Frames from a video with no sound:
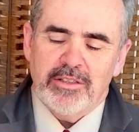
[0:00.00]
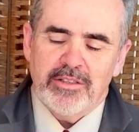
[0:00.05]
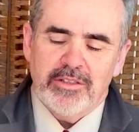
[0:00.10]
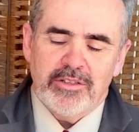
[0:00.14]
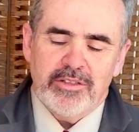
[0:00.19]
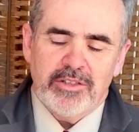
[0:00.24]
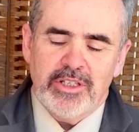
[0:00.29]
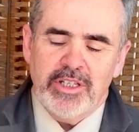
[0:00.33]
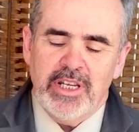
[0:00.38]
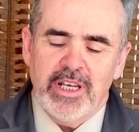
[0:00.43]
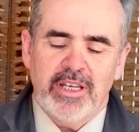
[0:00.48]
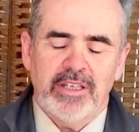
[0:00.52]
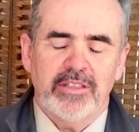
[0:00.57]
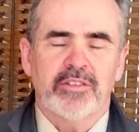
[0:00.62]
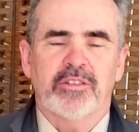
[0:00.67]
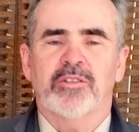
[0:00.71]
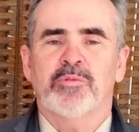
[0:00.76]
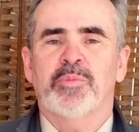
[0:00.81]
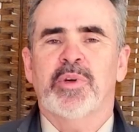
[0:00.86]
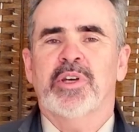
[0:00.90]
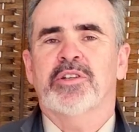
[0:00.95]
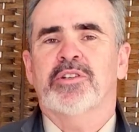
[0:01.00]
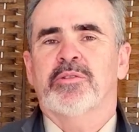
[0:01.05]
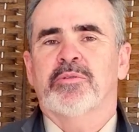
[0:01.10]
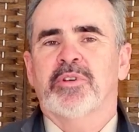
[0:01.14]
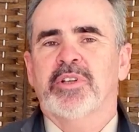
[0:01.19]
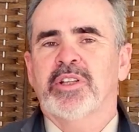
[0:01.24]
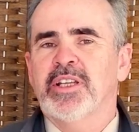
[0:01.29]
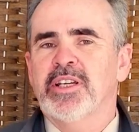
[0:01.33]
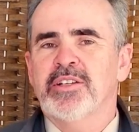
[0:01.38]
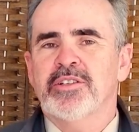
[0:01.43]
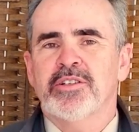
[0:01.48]
She has a special
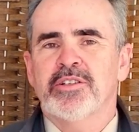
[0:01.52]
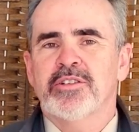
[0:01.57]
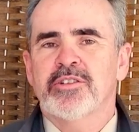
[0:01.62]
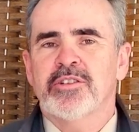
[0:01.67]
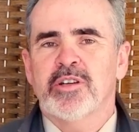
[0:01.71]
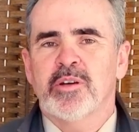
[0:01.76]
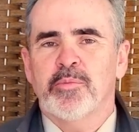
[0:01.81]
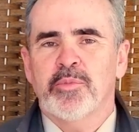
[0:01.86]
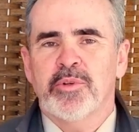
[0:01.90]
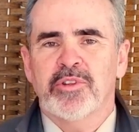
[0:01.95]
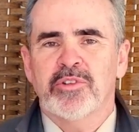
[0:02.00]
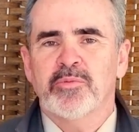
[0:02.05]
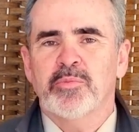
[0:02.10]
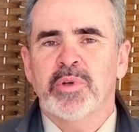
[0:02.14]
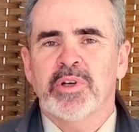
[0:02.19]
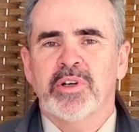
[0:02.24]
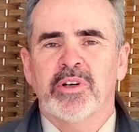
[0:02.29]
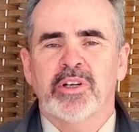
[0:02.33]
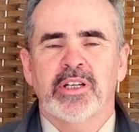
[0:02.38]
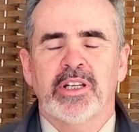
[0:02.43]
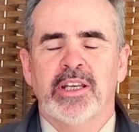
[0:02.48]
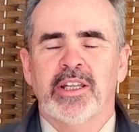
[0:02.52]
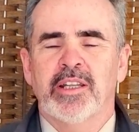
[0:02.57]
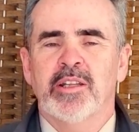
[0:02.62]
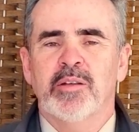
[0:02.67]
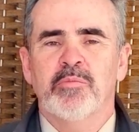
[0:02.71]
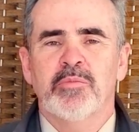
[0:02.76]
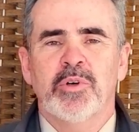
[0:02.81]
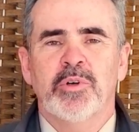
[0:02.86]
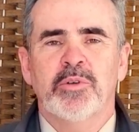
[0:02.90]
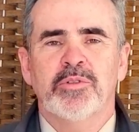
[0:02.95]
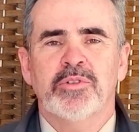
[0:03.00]
relationship with Spirit and the
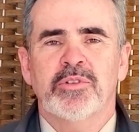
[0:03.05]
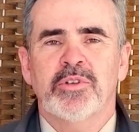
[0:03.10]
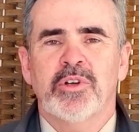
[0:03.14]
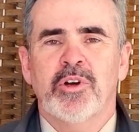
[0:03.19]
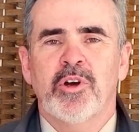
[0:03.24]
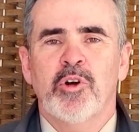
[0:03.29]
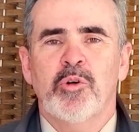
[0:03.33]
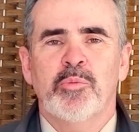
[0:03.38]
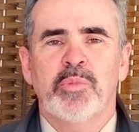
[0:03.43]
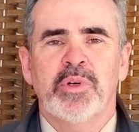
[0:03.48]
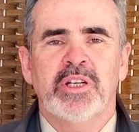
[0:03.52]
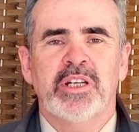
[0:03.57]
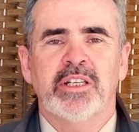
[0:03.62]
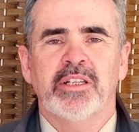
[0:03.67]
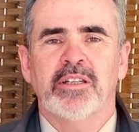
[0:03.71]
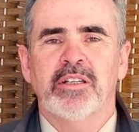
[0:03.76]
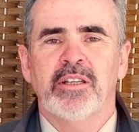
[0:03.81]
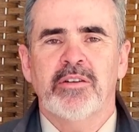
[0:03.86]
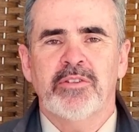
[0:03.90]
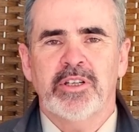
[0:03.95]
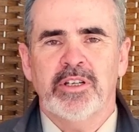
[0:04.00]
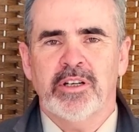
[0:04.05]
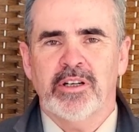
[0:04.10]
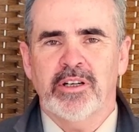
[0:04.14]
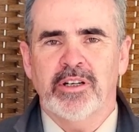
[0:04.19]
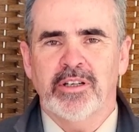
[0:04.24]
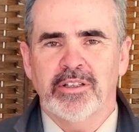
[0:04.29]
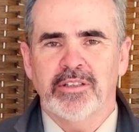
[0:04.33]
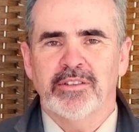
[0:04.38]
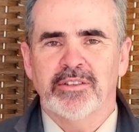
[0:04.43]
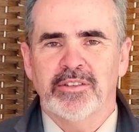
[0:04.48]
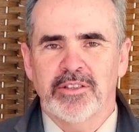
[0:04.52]
most open and loving
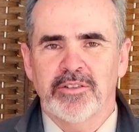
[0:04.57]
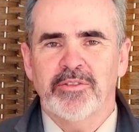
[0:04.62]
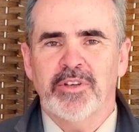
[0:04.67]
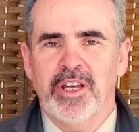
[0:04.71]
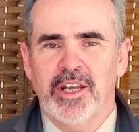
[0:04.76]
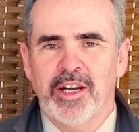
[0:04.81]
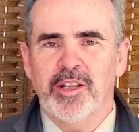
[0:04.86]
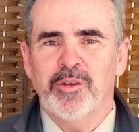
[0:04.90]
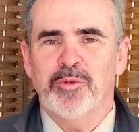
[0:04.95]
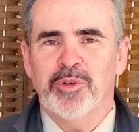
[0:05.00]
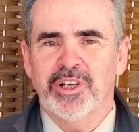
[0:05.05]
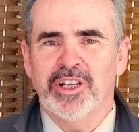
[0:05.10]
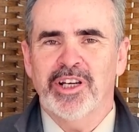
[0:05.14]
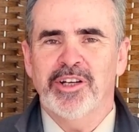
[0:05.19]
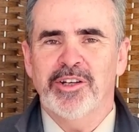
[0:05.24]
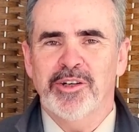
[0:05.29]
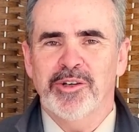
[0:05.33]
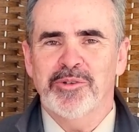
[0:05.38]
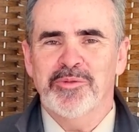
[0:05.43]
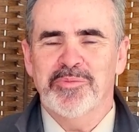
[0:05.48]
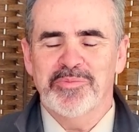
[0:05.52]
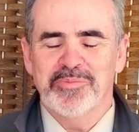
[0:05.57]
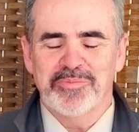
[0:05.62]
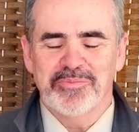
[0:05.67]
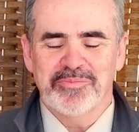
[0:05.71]
heart of anyone I know.